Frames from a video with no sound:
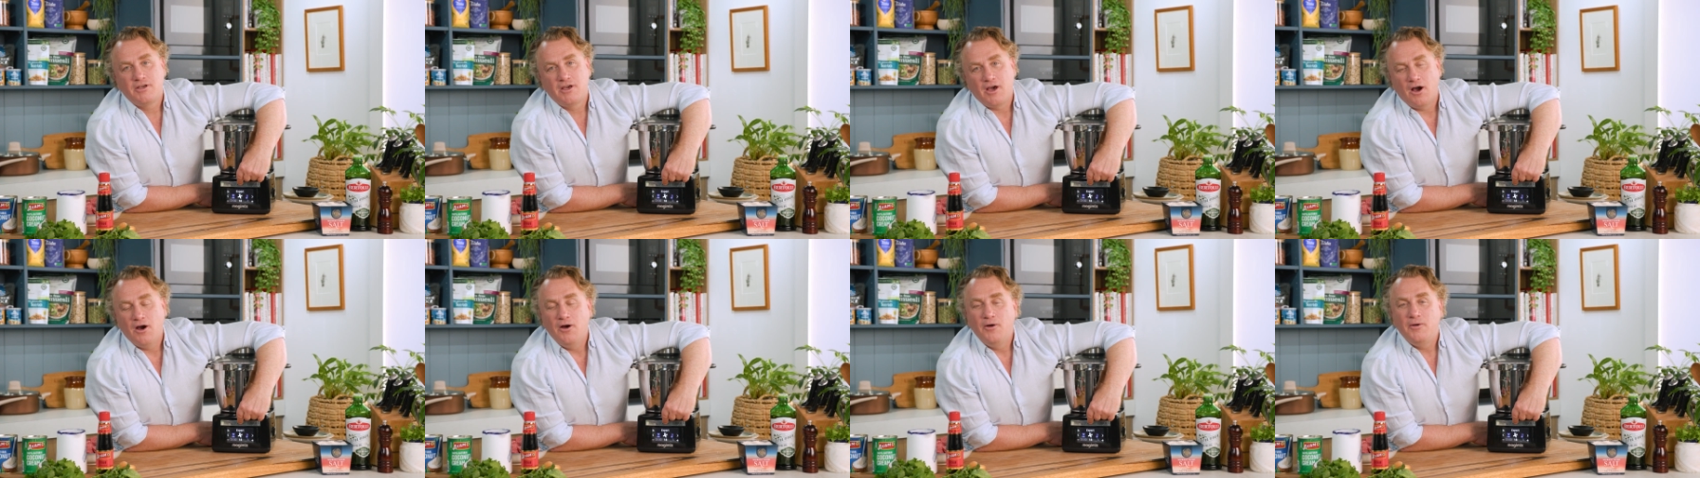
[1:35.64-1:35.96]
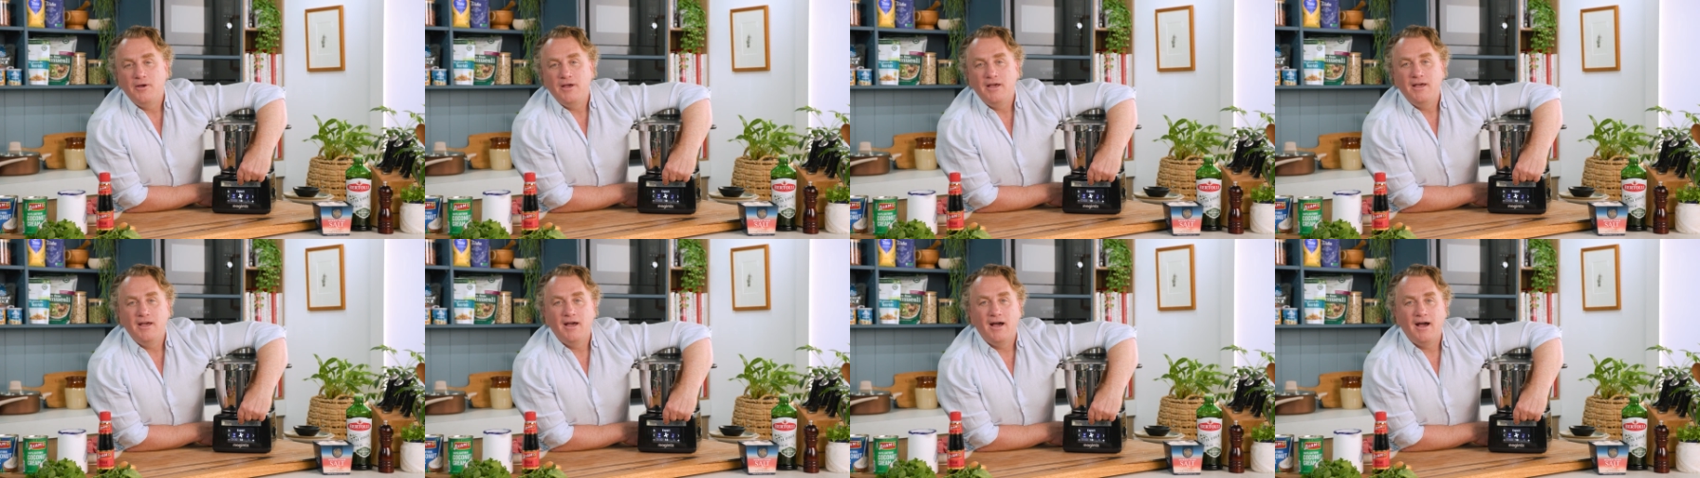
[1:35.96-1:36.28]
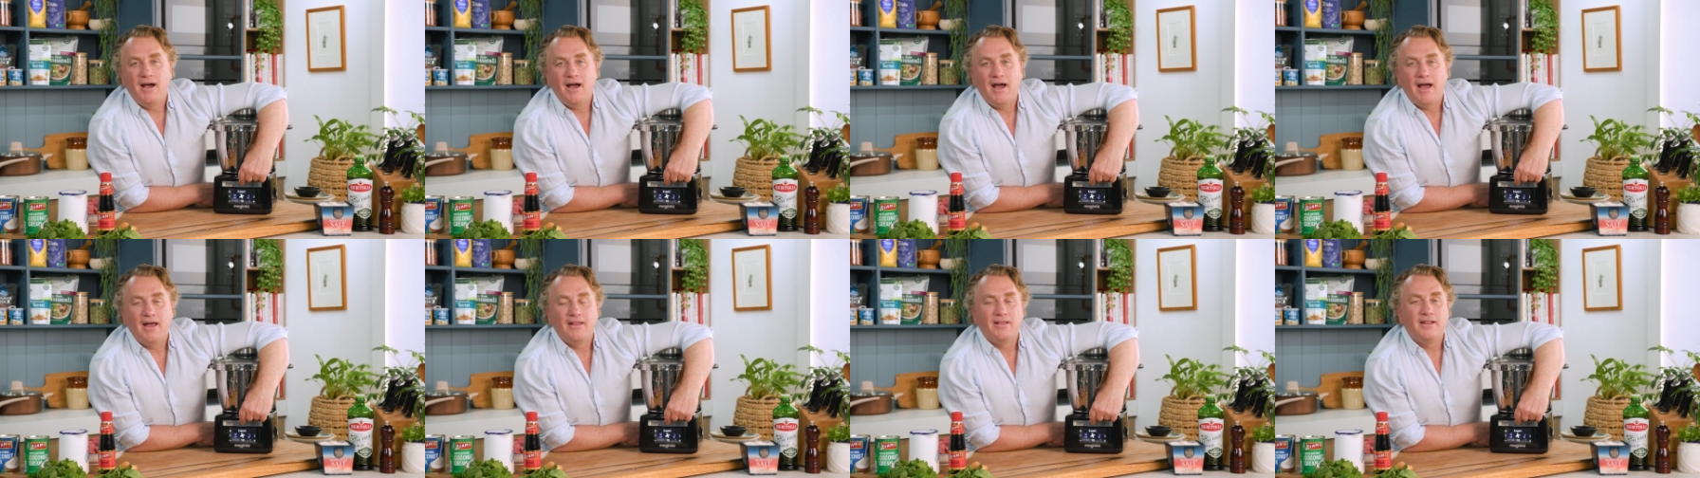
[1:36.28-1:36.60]
go
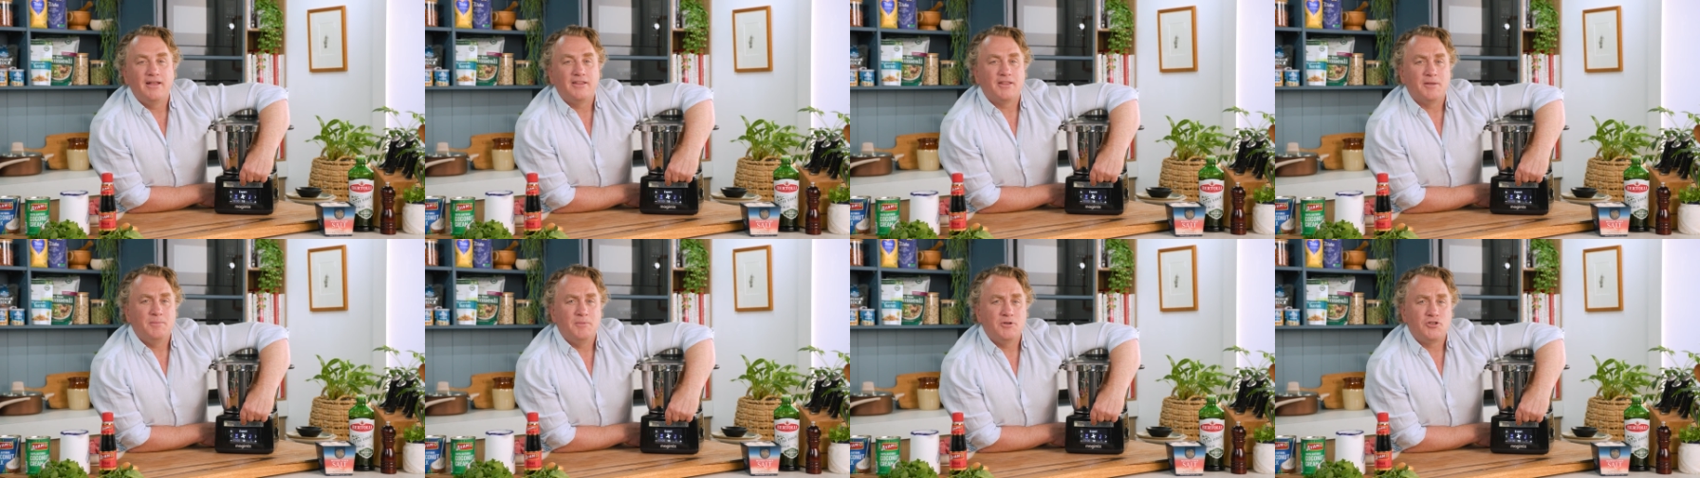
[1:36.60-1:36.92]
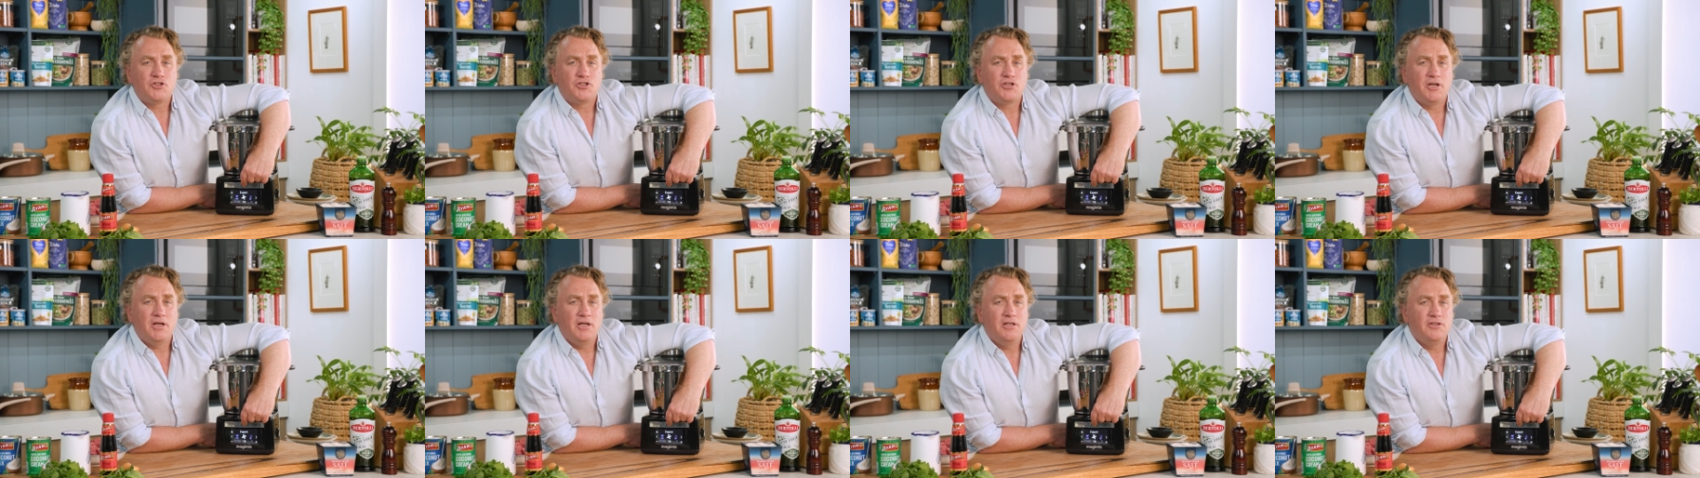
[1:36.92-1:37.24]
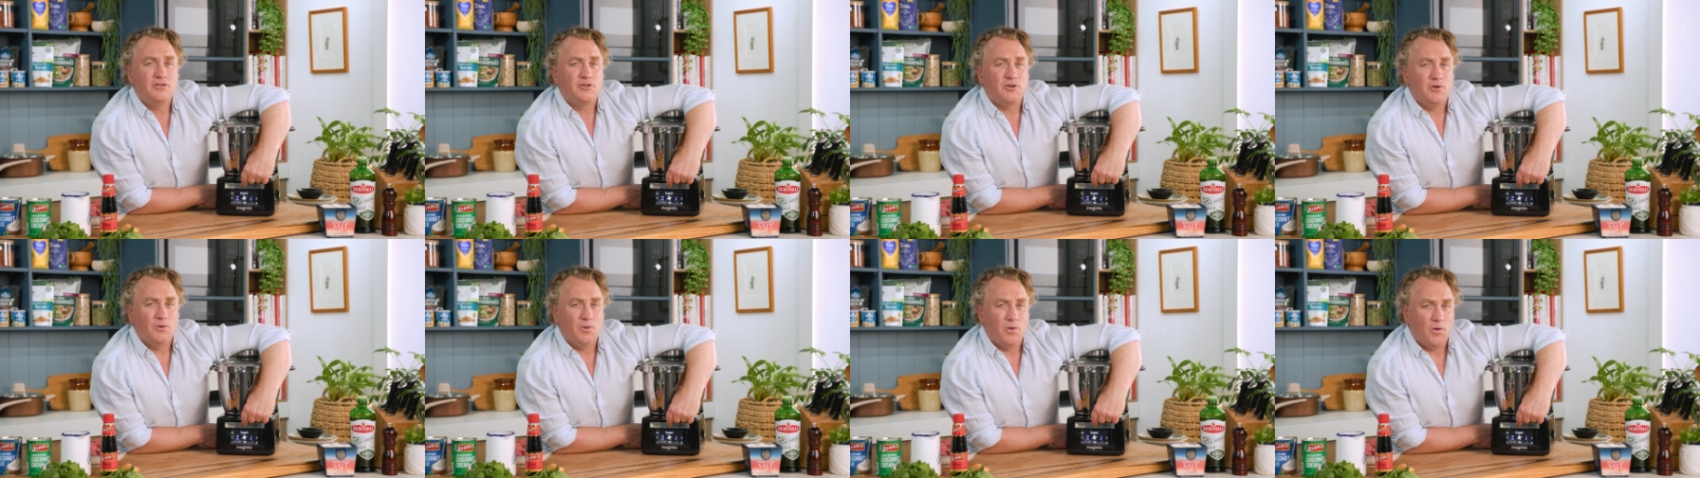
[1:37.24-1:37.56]
here, and let the machine
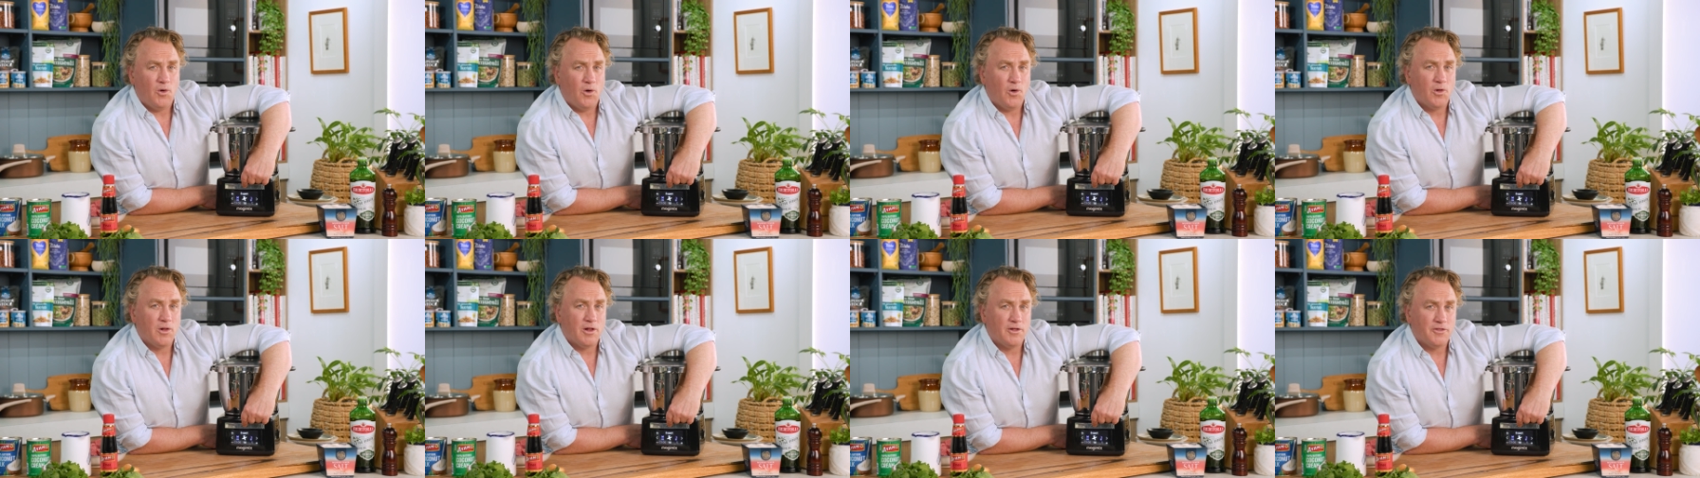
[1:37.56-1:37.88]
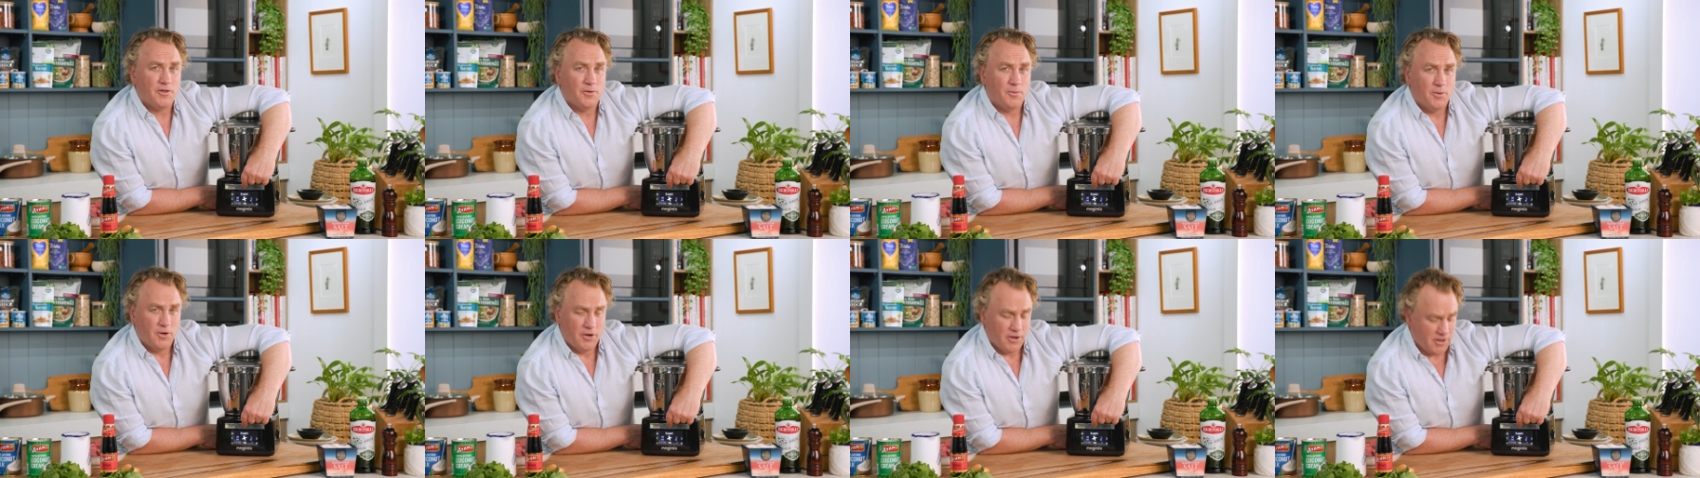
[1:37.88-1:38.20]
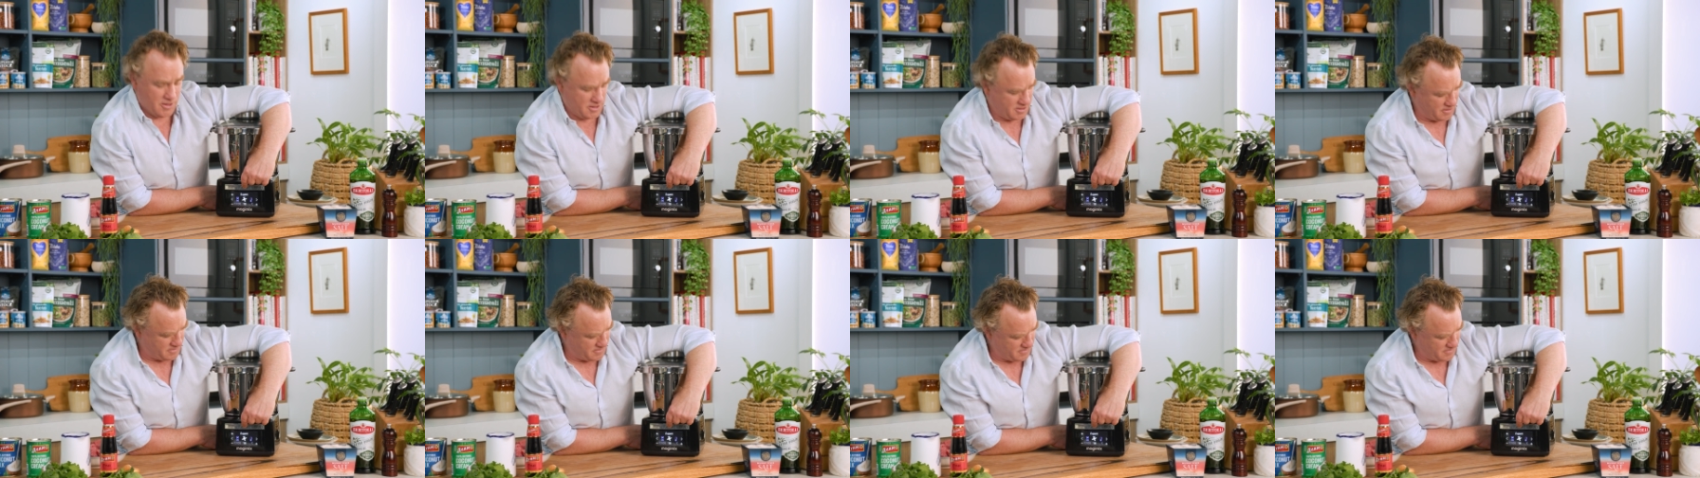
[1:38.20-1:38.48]
do all of the work.